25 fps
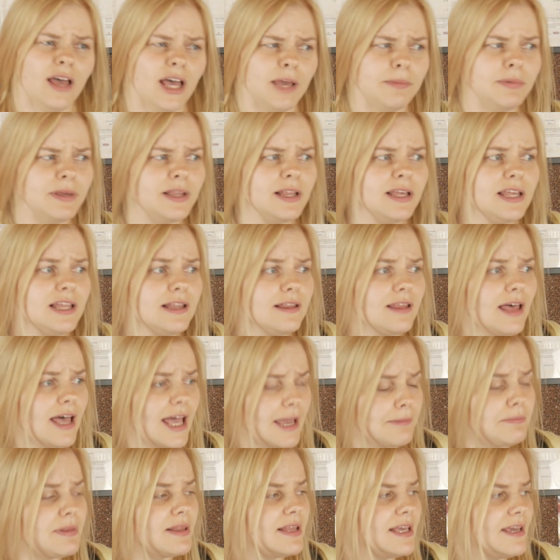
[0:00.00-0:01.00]
I
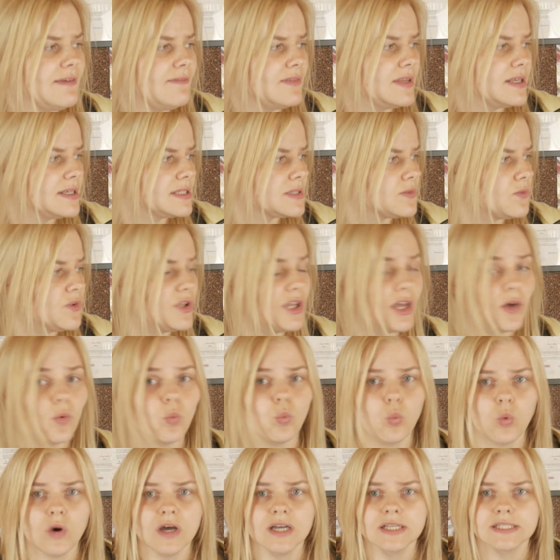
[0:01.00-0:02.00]
believe this video
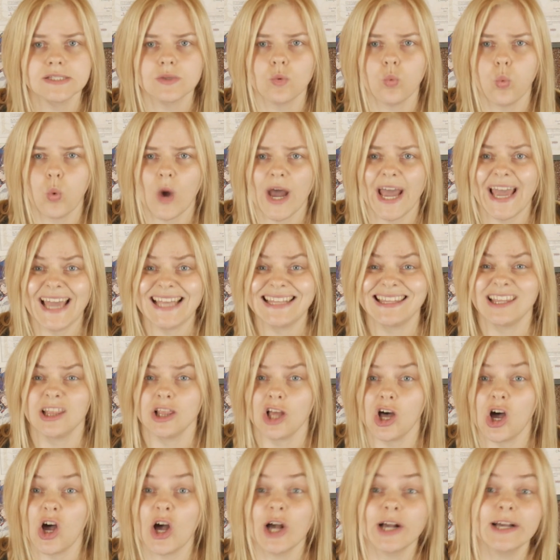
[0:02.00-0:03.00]
was quite
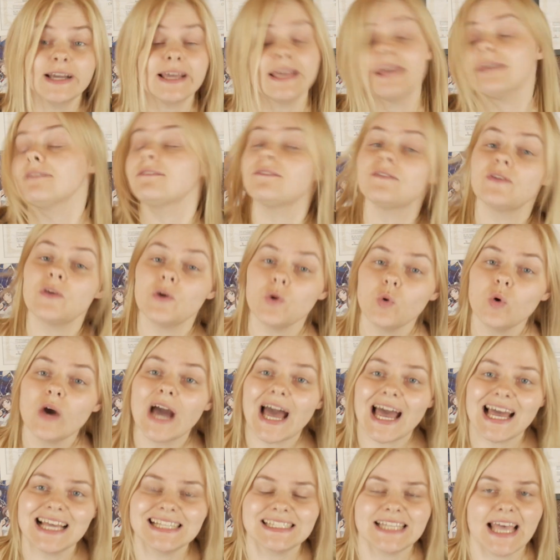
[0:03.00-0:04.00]
long. If you
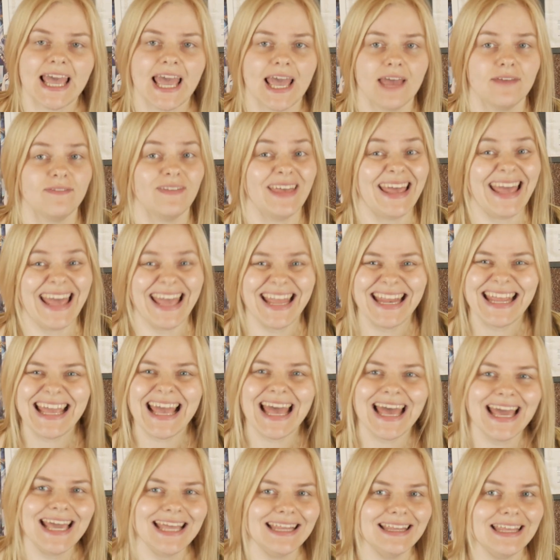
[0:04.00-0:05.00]
guys have
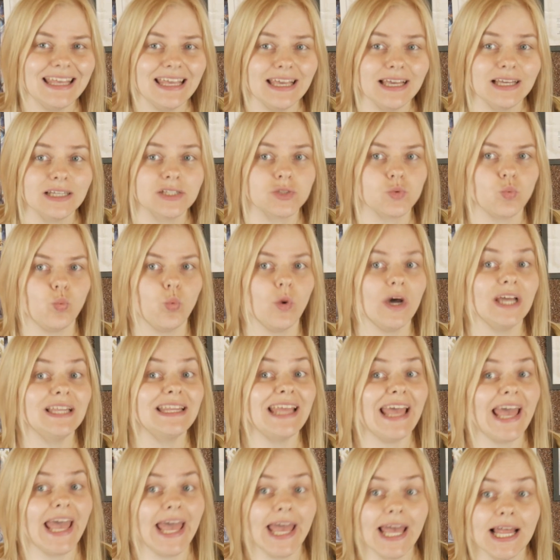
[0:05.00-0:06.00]
any ideas
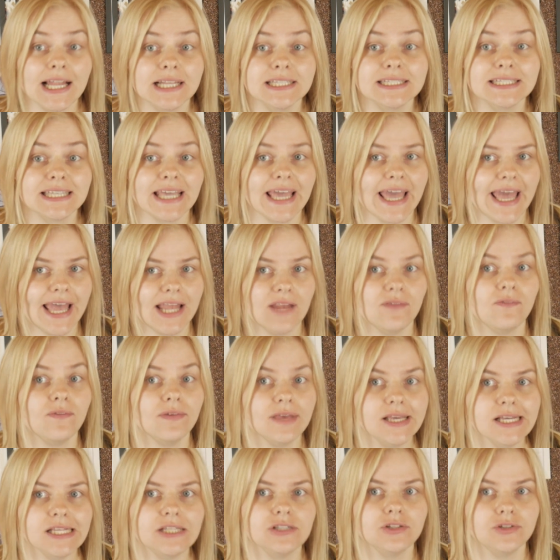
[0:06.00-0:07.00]
what else can
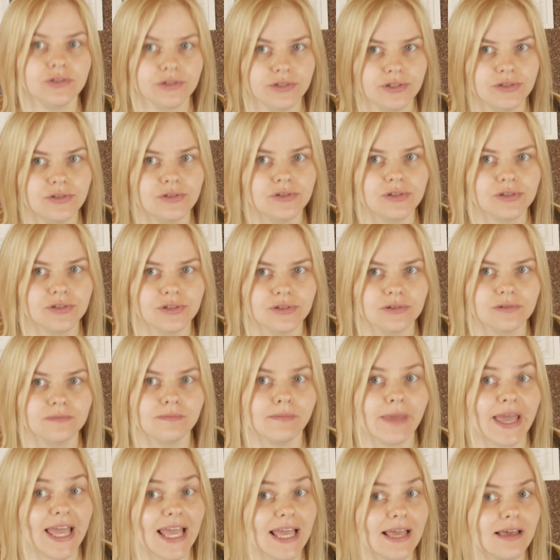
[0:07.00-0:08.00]
we do to
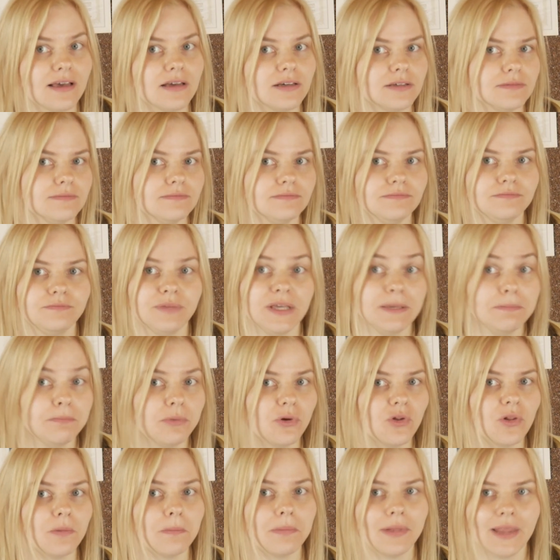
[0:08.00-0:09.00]
make
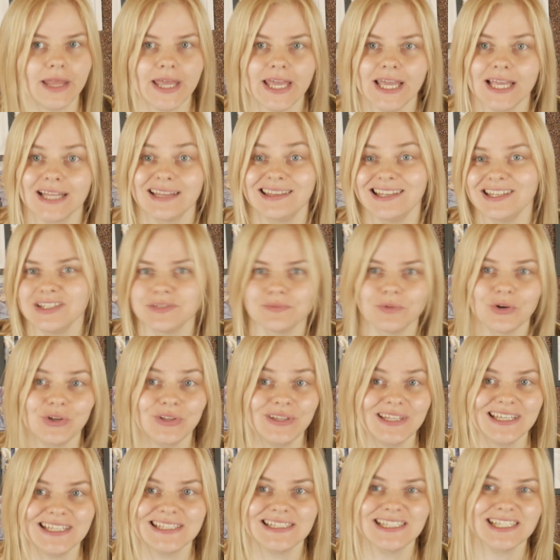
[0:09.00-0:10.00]
people play
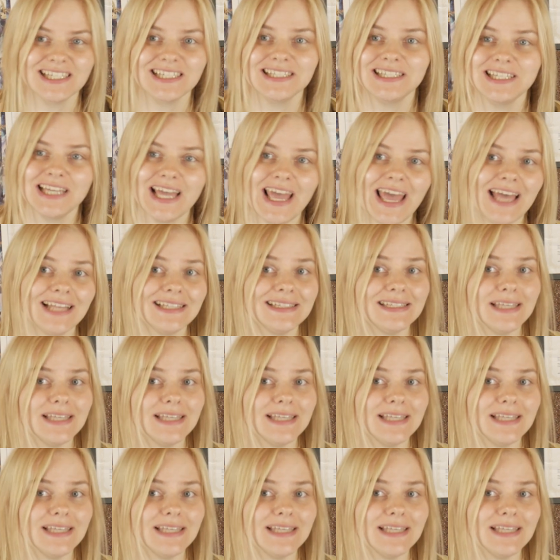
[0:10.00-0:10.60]
Digimon TCG,